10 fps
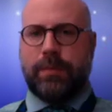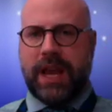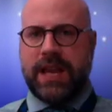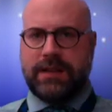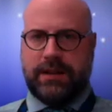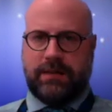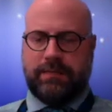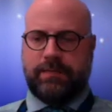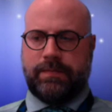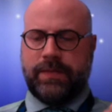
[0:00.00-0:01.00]
painting.
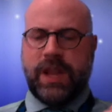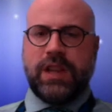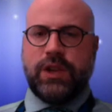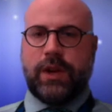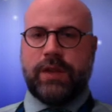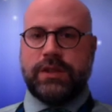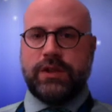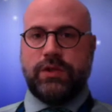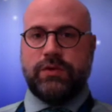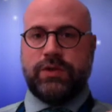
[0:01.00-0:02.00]
You have to
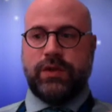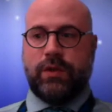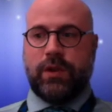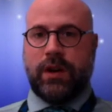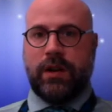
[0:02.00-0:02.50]
use your